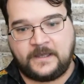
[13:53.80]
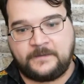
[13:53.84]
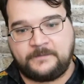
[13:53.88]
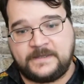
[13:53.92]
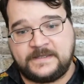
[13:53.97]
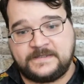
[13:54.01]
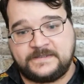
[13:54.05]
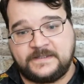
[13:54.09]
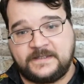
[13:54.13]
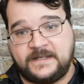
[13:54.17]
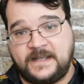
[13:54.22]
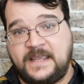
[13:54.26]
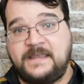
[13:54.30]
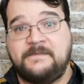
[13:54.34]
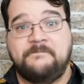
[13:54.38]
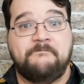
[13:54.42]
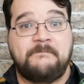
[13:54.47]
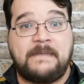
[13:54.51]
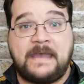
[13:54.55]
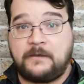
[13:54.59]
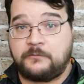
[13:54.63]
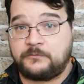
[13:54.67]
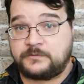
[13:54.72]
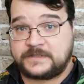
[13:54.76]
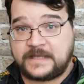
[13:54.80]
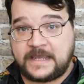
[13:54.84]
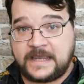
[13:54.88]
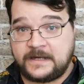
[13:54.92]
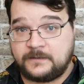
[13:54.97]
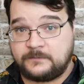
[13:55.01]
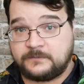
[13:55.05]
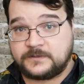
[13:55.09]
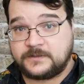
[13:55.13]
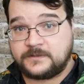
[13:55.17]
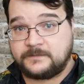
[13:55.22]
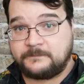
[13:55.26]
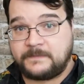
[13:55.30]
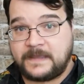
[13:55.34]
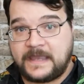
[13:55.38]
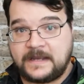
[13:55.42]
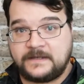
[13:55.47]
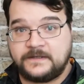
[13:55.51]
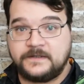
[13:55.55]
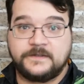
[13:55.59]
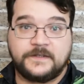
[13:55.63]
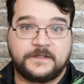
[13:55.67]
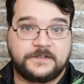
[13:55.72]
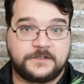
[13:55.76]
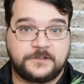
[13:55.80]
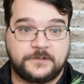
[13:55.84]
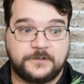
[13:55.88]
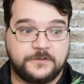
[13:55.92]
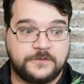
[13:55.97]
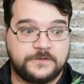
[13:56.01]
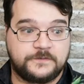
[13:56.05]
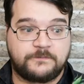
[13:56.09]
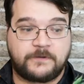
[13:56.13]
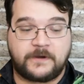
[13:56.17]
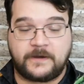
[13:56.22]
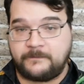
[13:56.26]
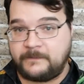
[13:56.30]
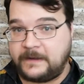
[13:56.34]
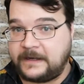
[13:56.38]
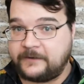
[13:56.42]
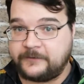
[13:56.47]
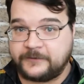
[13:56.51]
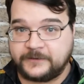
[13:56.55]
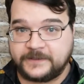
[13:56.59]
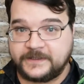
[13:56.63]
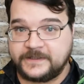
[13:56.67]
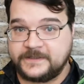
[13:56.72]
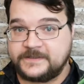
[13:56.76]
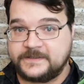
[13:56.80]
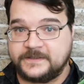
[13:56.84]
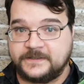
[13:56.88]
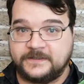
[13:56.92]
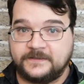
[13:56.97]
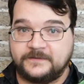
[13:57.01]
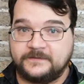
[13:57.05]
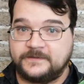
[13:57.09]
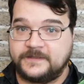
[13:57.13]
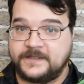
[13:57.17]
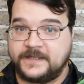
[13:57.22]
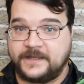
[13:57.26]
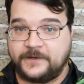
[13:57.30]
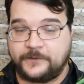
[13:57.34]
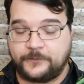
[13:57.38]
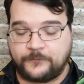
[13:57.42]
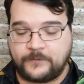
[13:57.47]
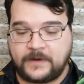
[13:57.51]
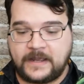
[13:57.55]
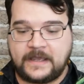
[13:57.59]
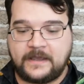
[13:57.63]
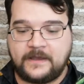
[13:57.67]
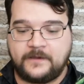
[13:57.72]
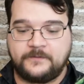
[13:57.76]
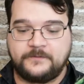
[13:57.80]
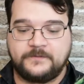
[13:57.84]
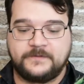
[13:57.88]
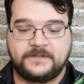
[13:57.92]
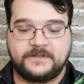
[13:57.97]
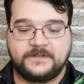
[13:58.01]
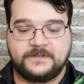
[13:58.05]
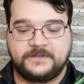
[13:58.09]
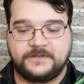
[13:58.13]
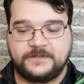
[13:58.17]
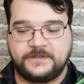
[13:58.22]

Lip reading: Is it a mount animal companion that you use primarily to get around?